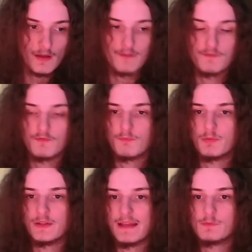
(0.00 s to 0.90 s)
I've
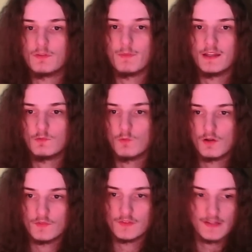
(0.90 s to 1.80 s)
been able to make it
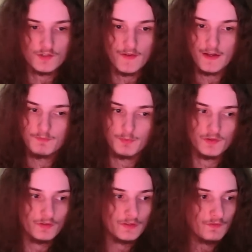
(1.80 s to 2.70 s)
work for stage 5, but
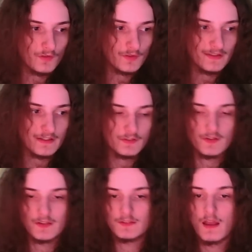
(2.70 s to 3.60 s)
not yet for stage
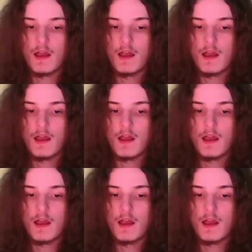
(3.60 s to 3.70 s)
6.